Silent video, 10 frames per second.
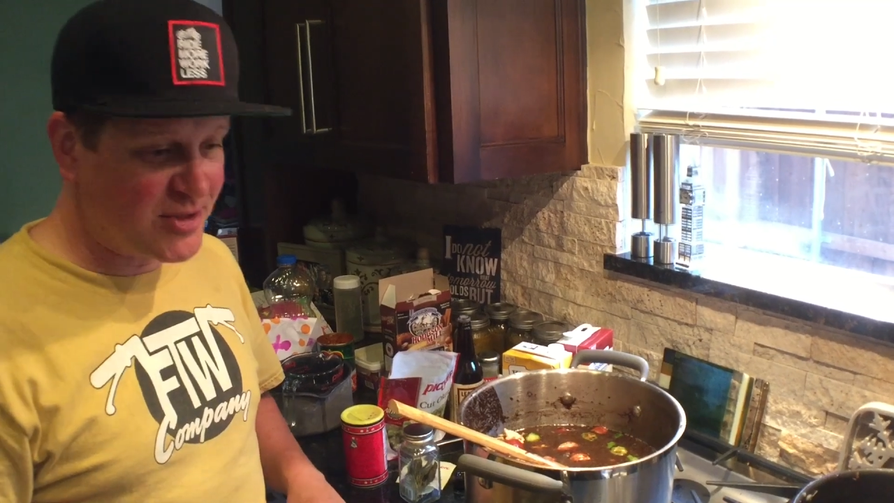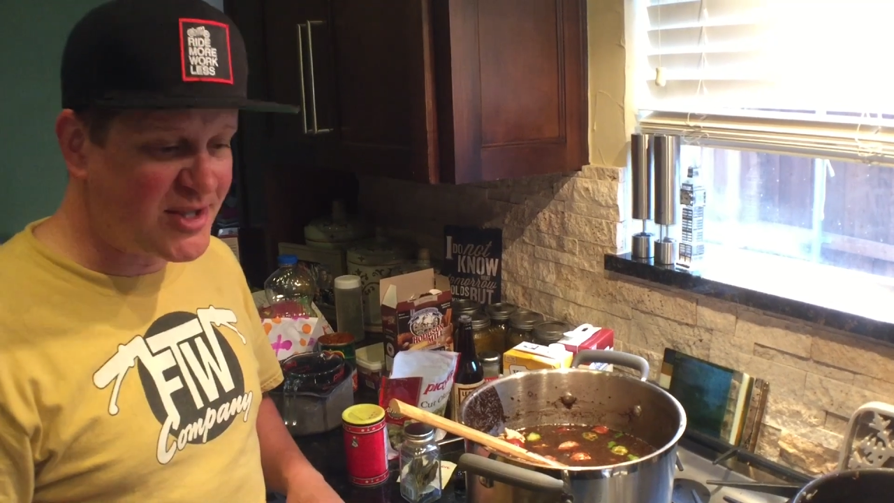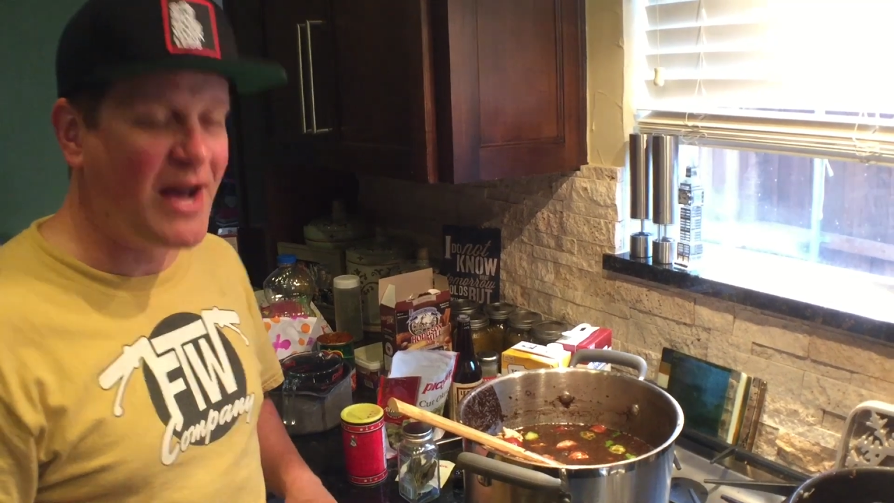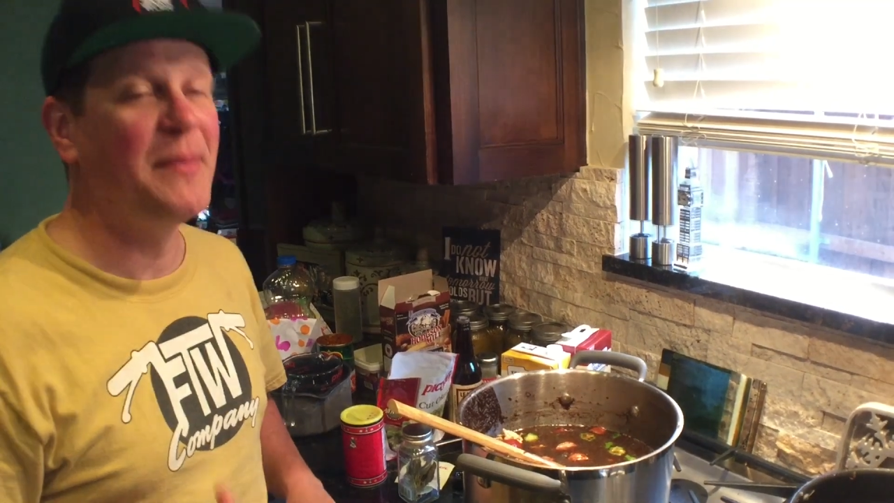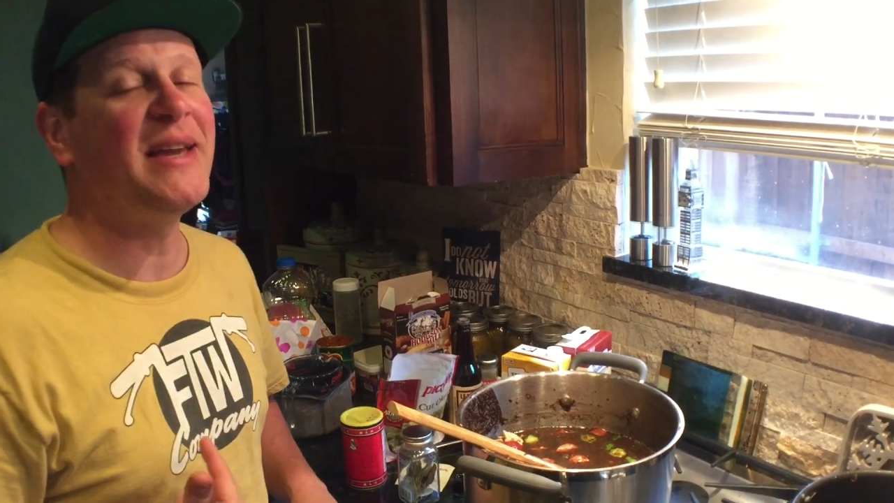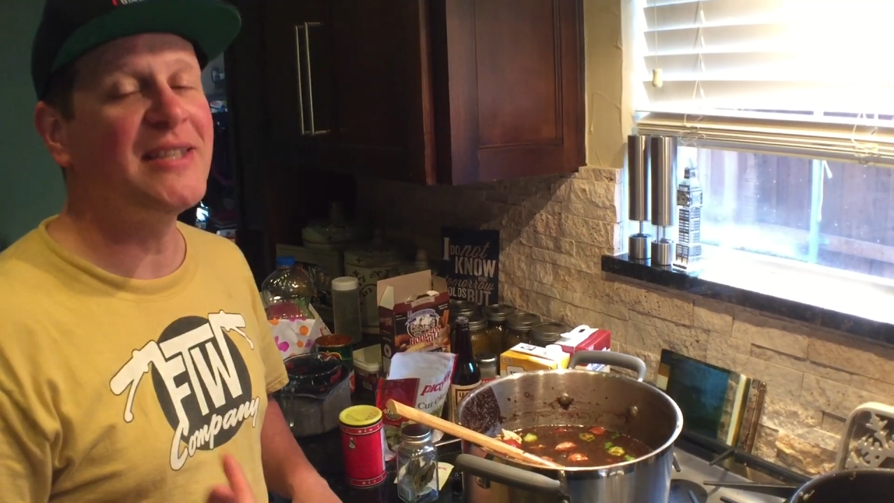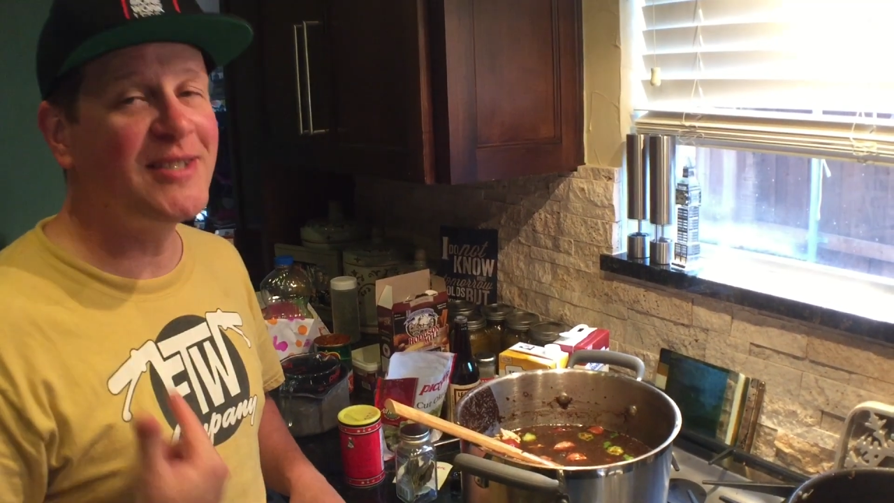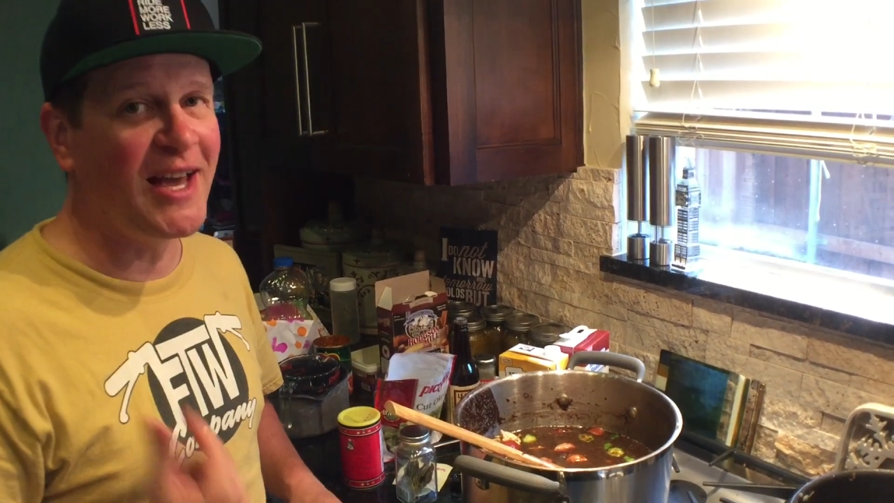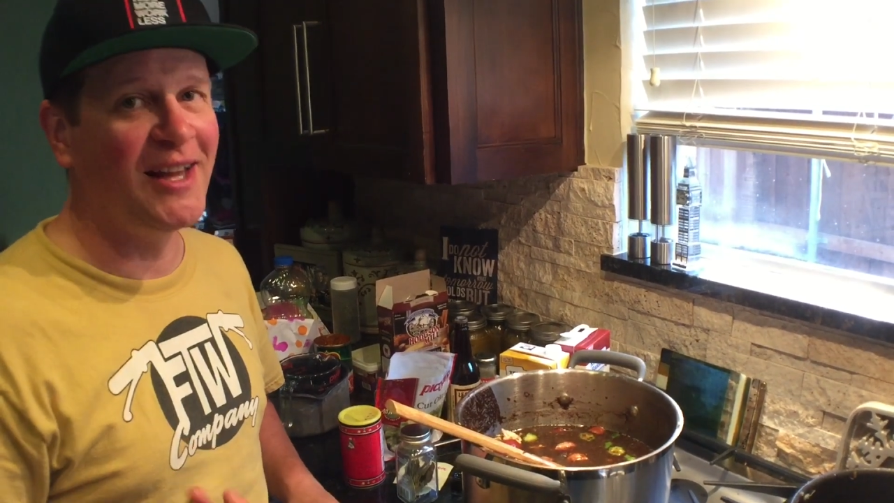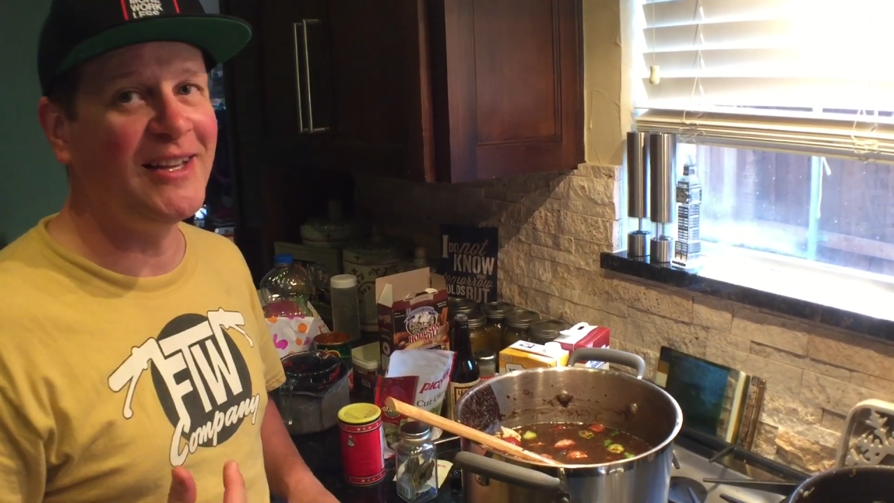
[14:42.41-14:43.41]
stomach is
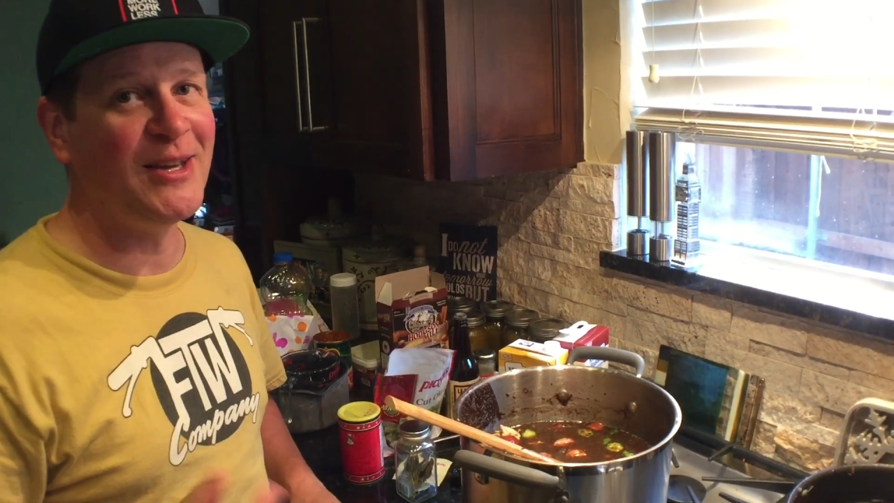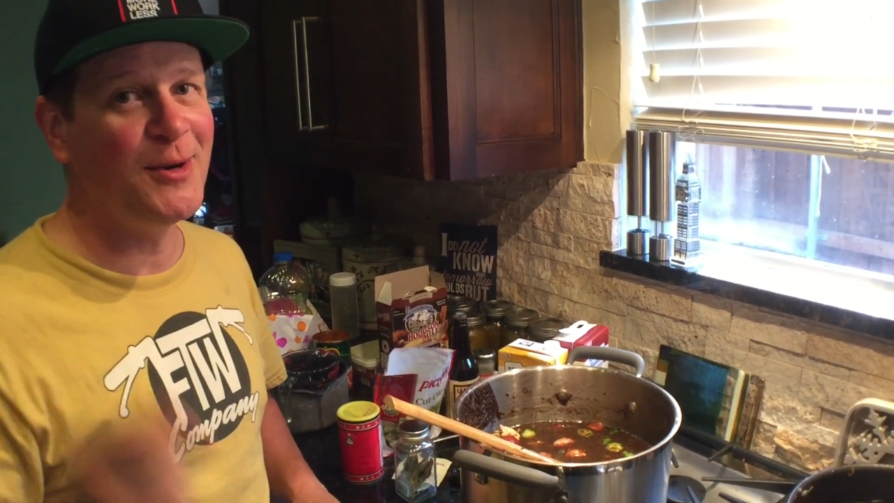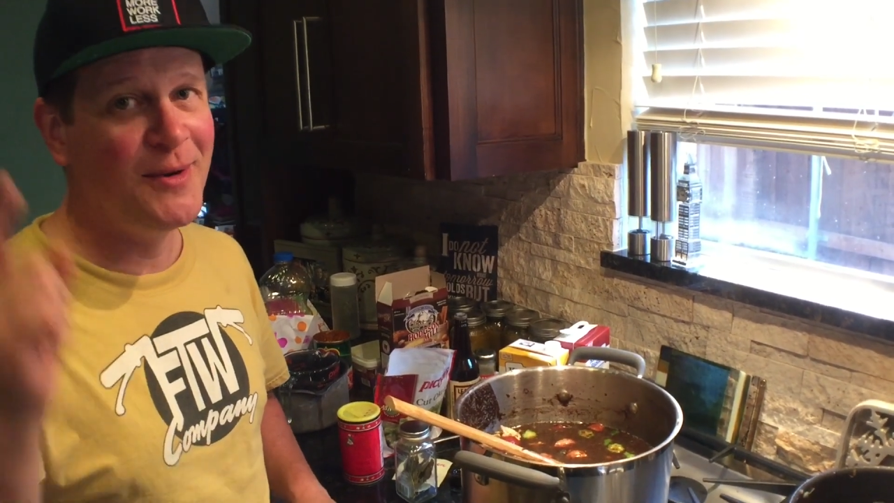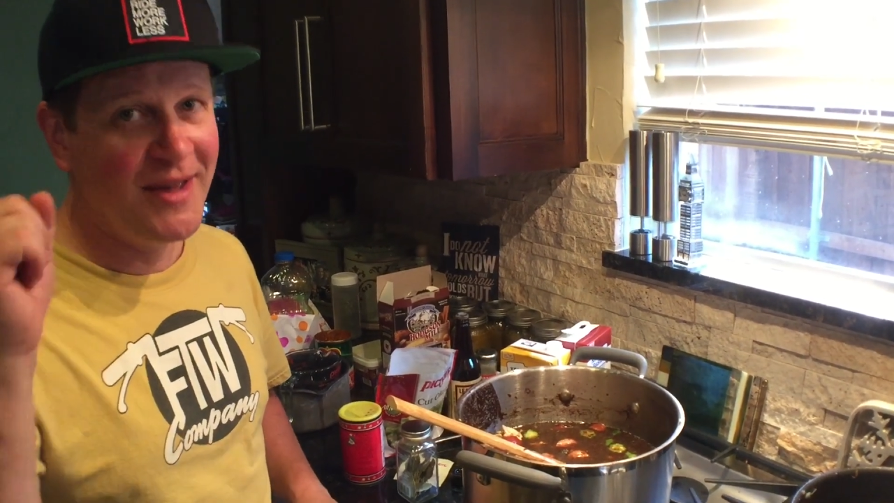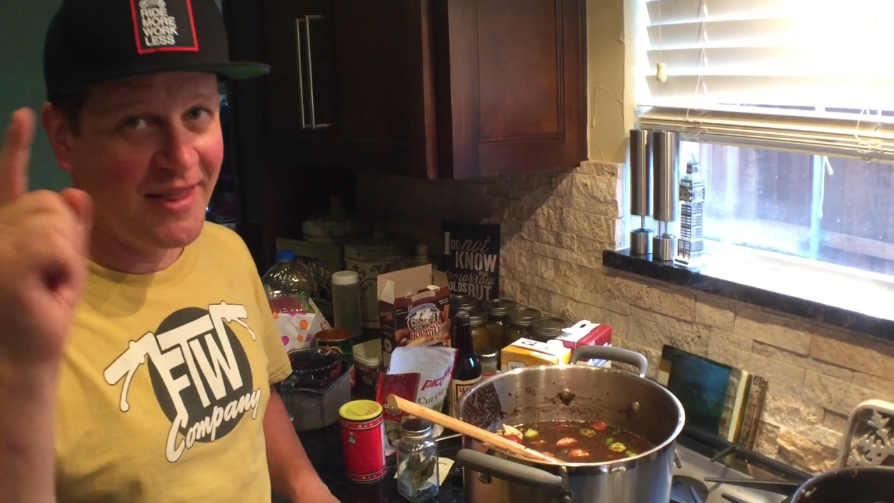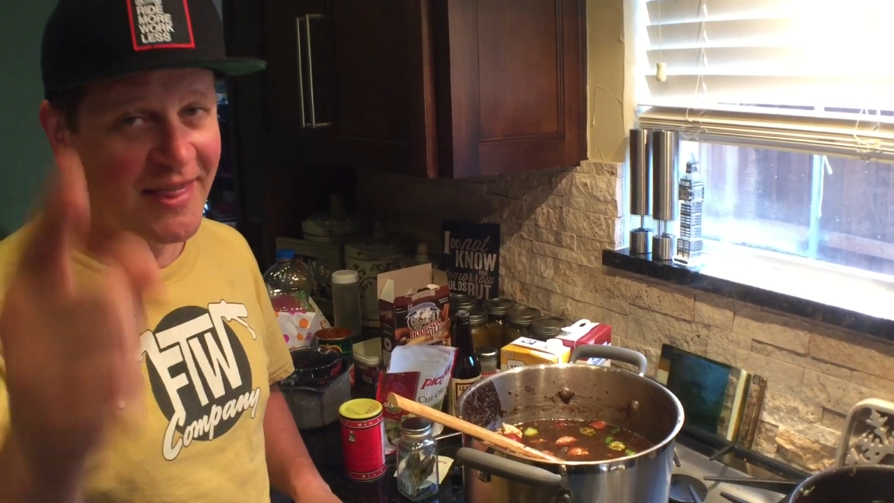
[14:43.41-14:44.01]
telling you